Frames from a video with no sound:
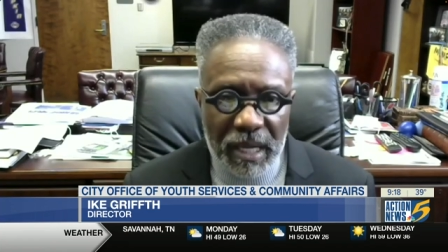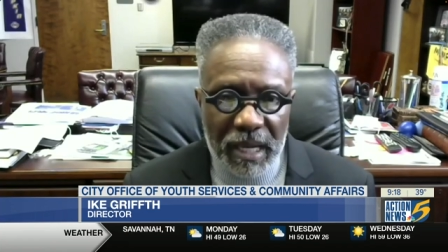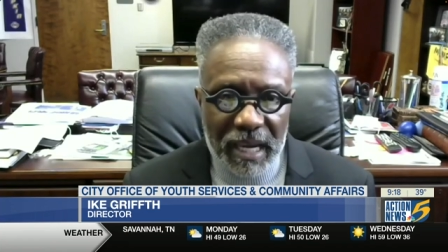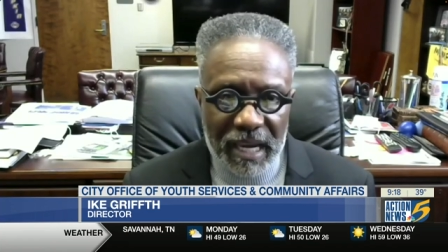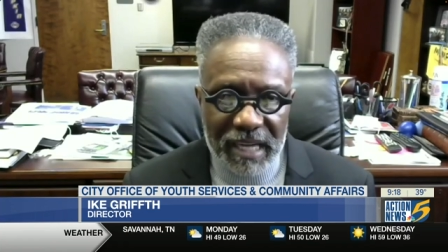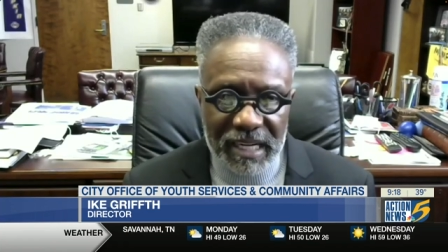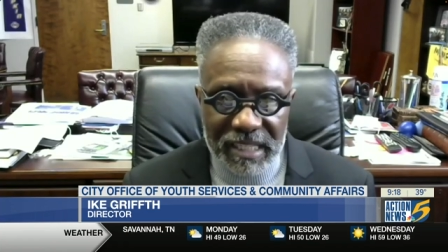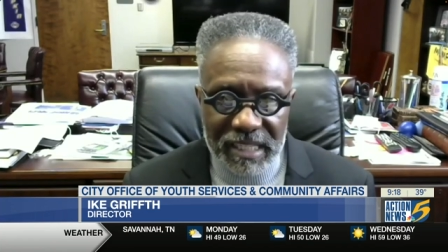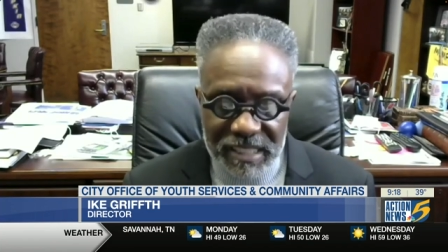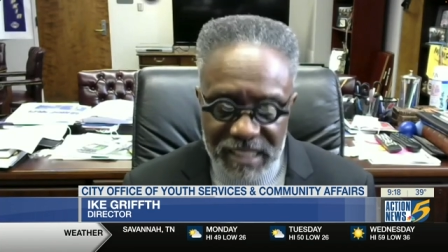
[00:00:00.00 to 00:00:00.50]

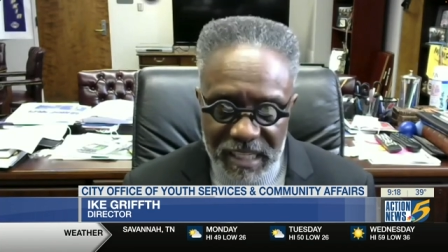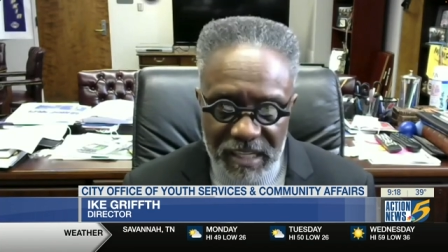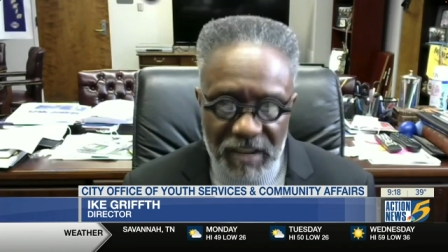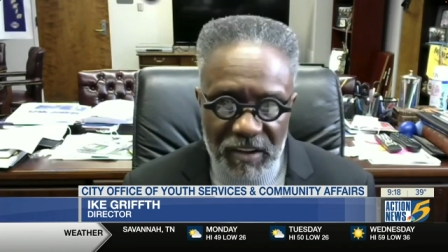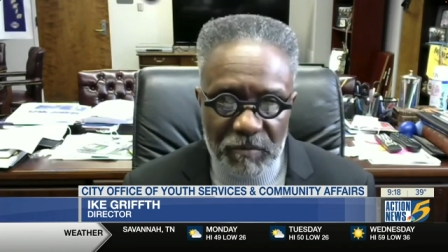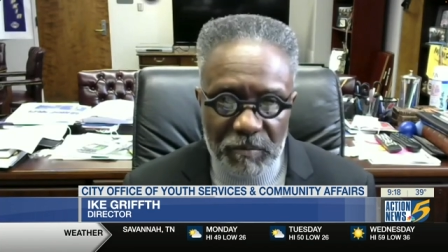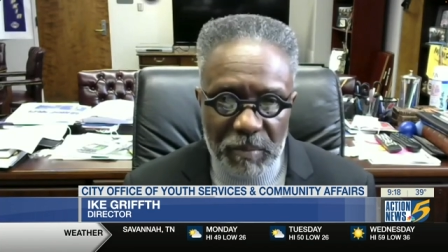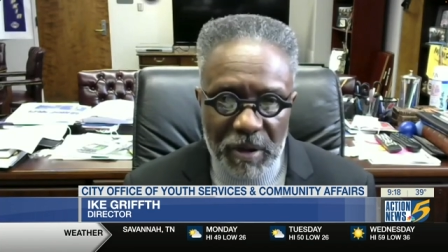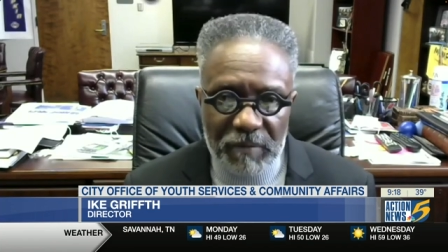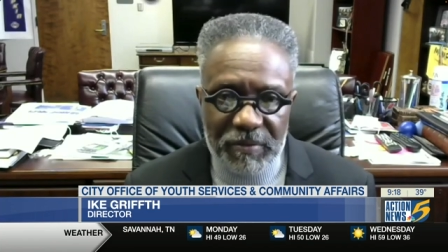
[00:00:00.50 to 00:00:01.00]
in the city
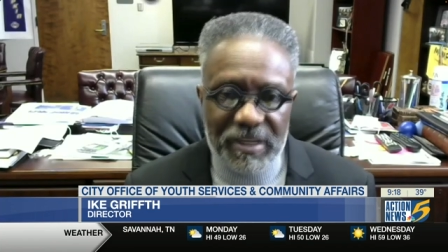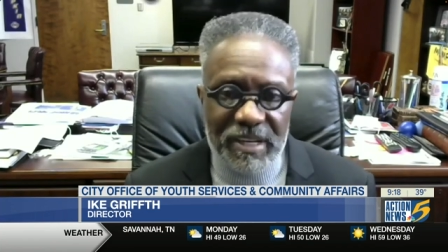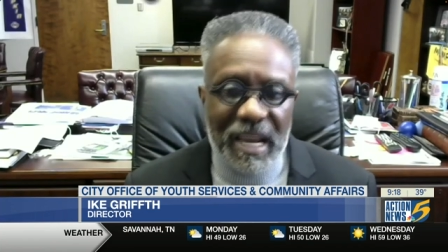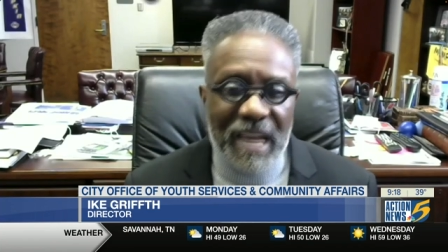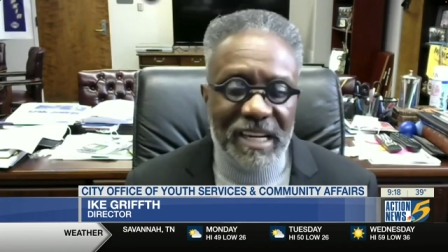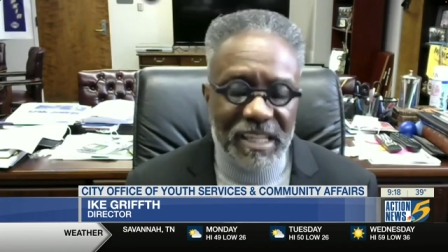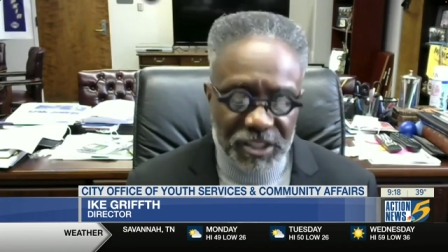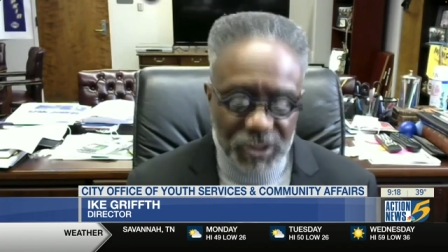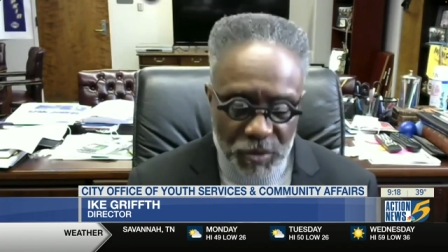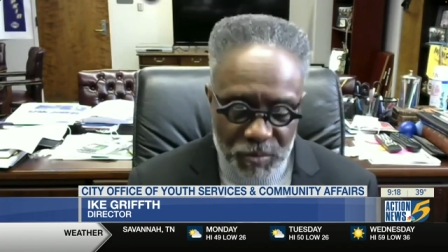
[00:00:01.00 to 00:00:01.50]
of Memphis
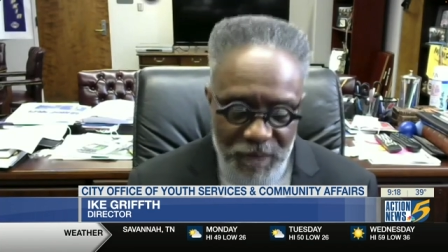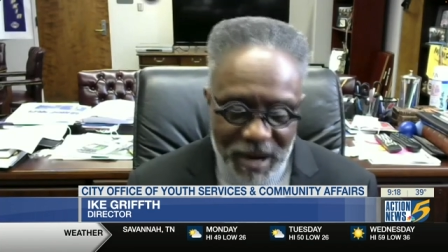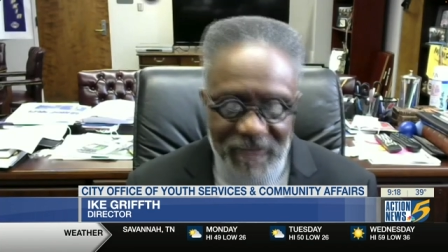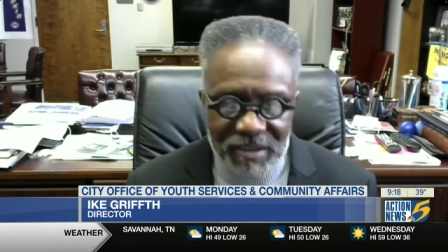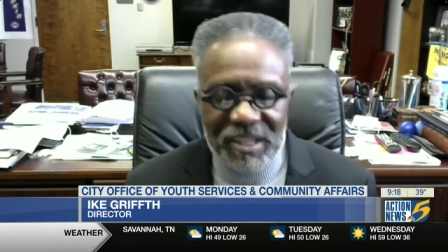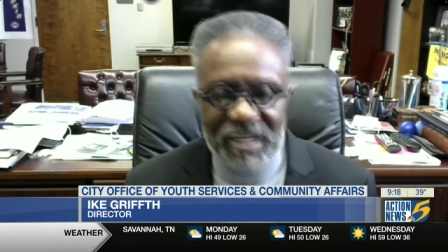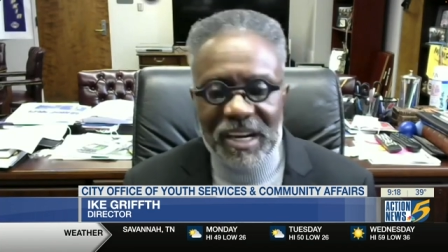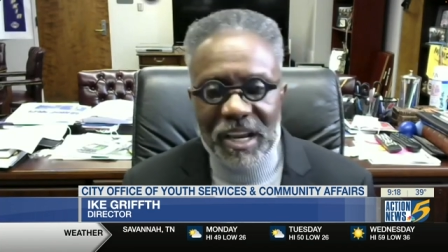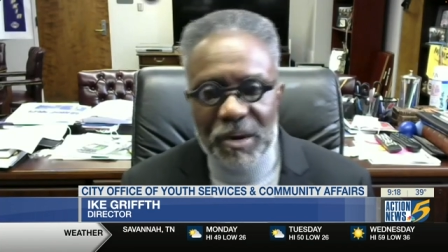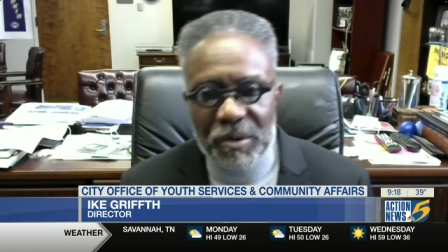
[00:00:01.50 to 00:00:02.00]
and the
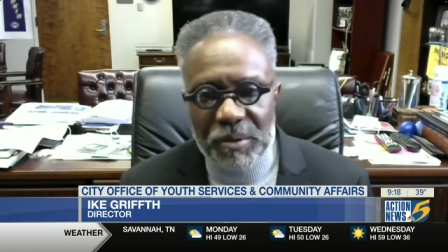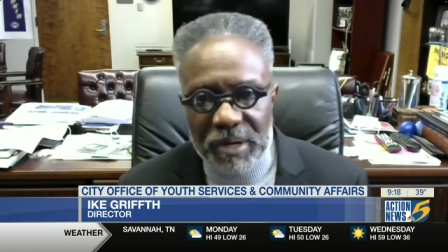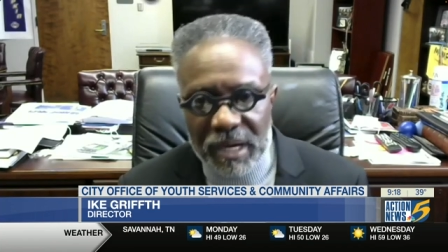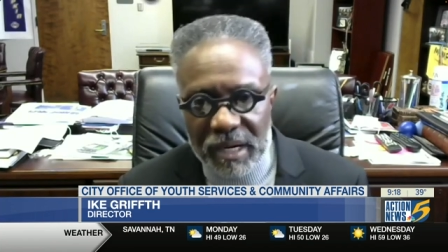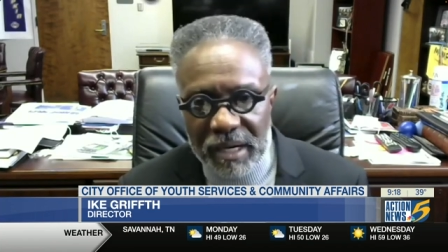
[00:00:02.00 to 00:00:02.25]
surrounding area.